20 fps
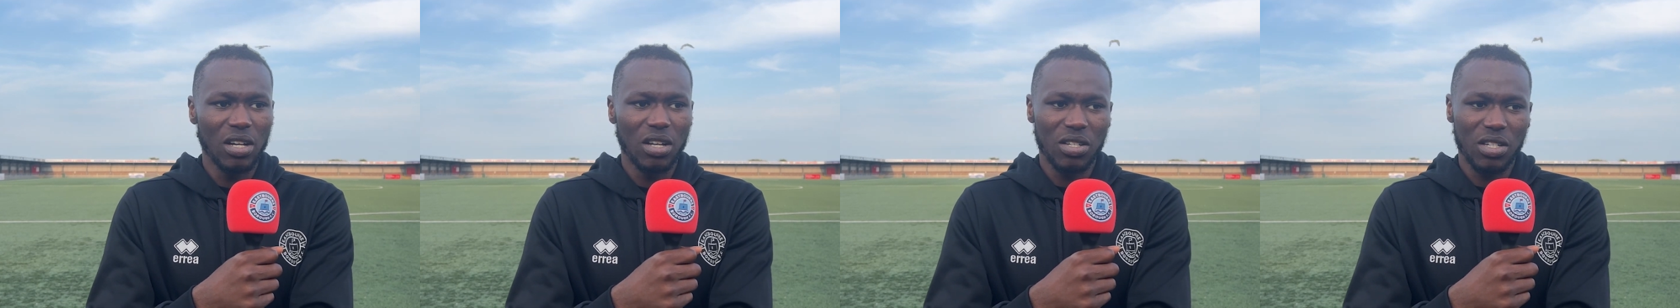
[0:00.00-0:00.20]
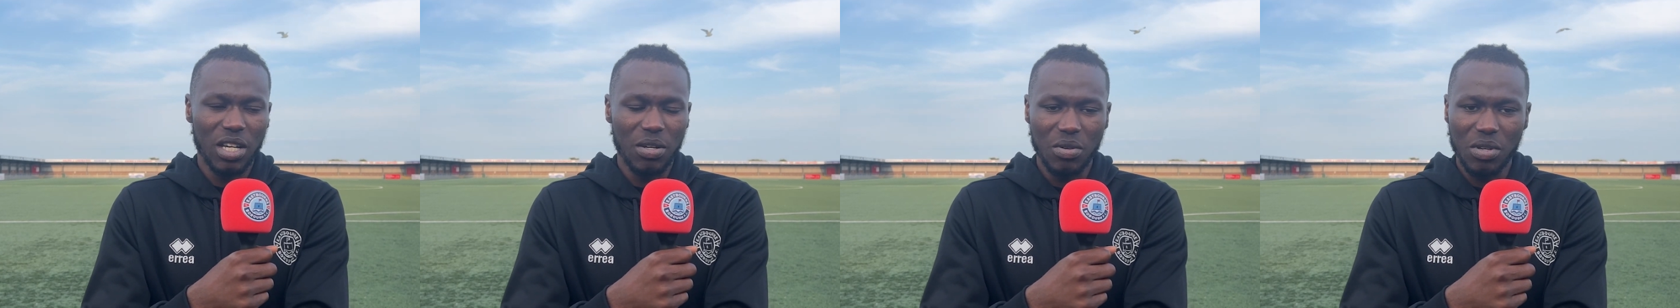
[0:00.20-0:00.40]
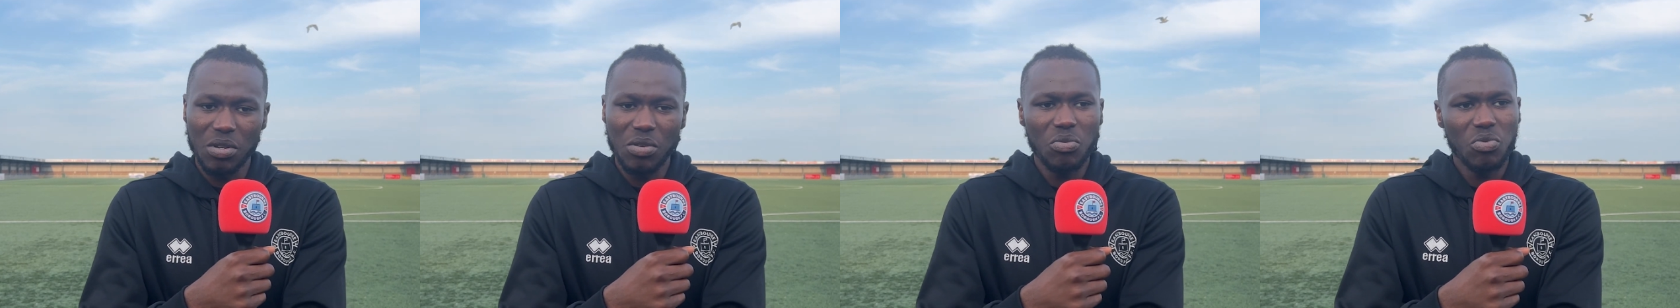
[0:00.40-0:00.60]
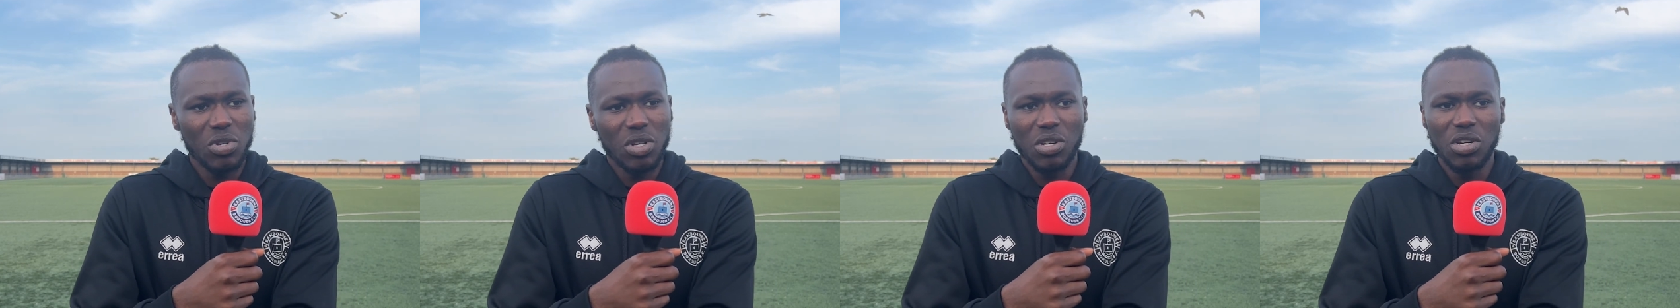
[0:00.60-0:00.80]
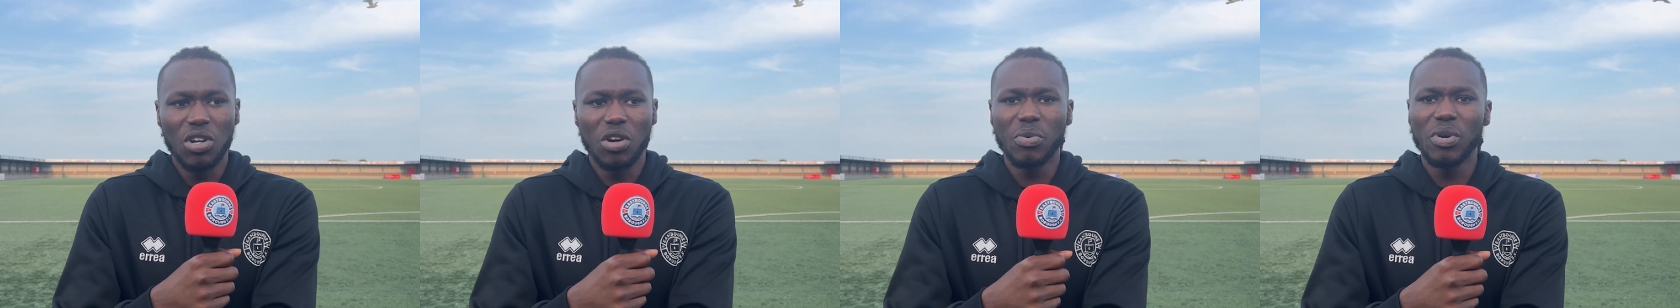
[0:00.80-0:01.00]

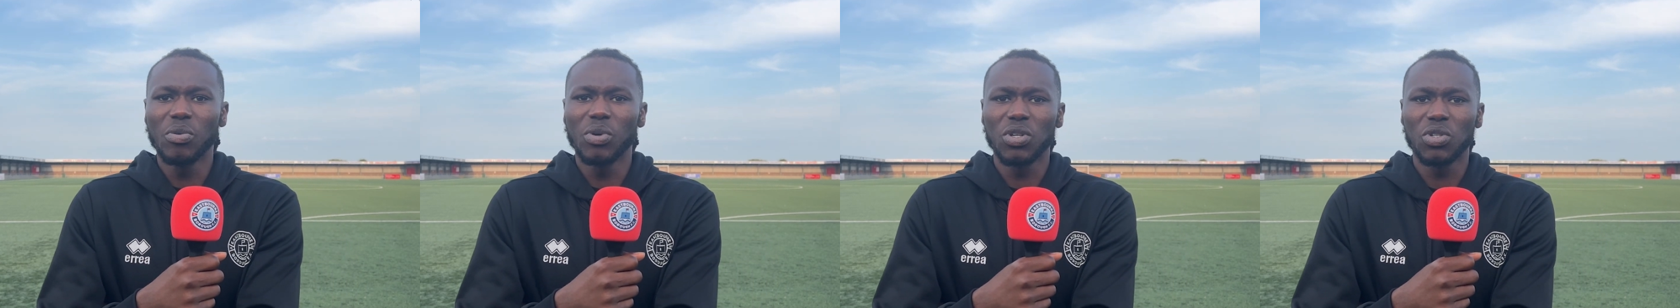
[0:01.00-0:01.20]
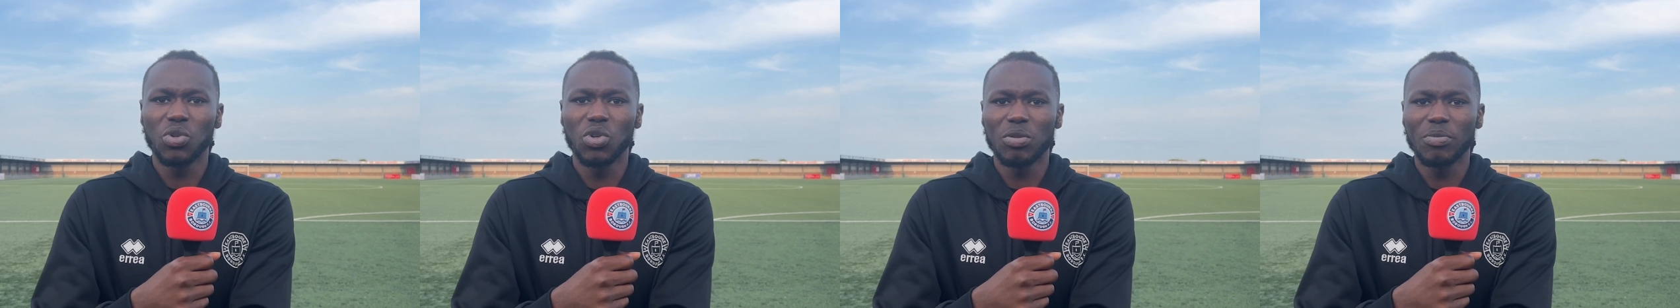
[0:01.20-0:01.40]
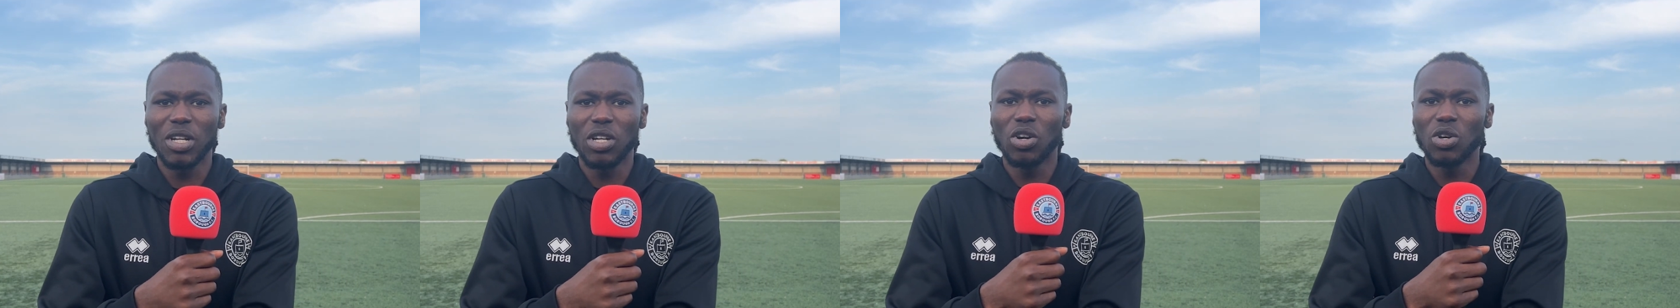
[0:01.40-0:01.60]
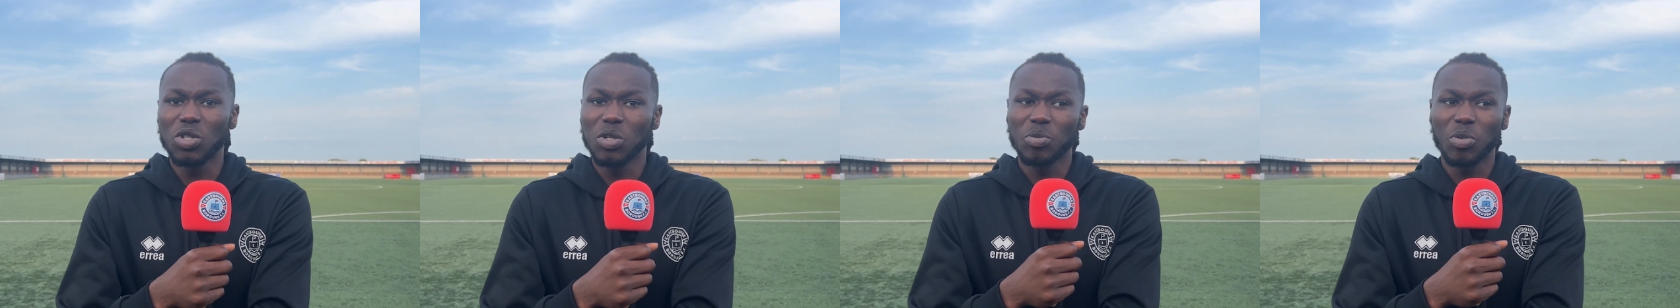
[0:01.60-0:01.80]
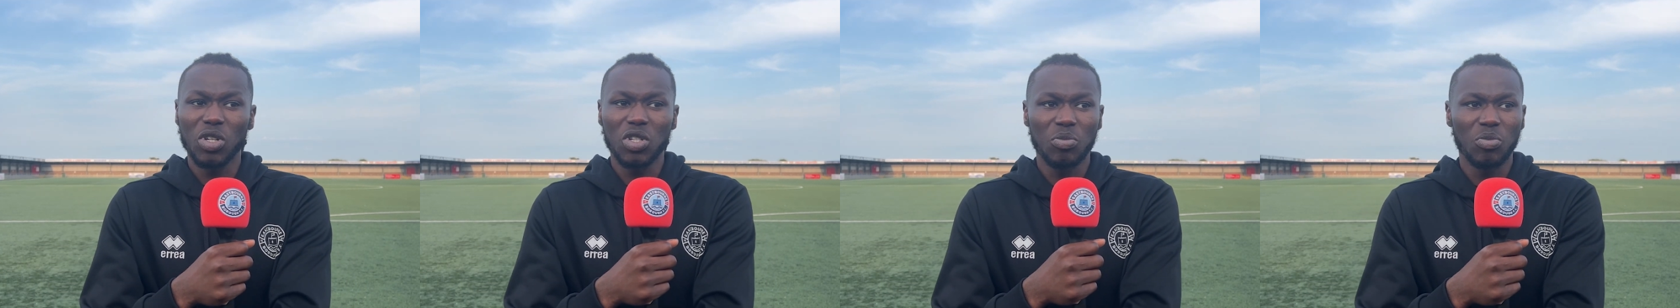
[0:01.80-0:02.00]
We want to score as many goals
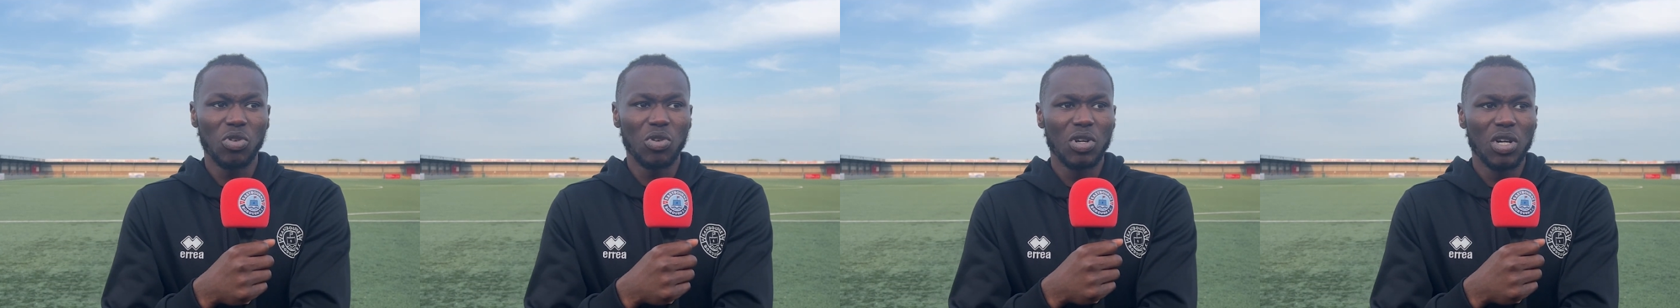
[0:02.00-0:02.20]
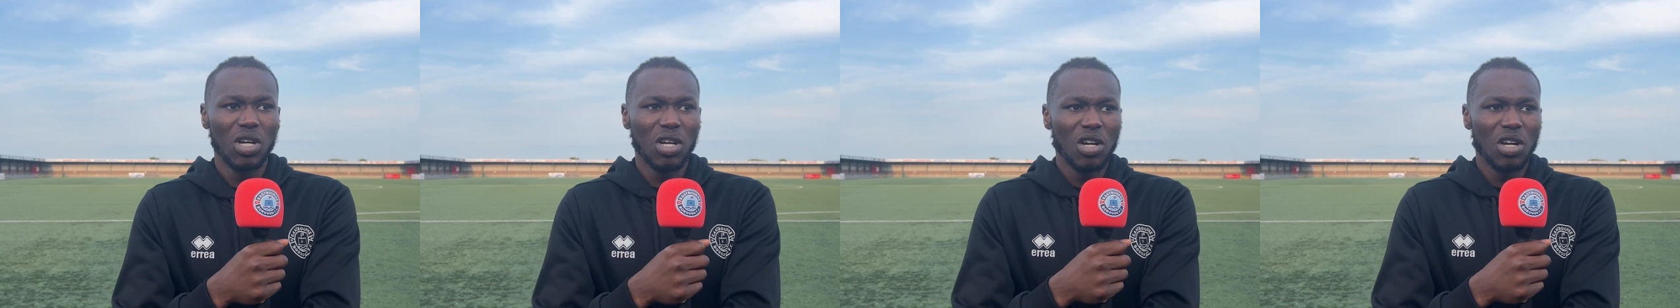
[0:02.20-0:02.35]
as possible.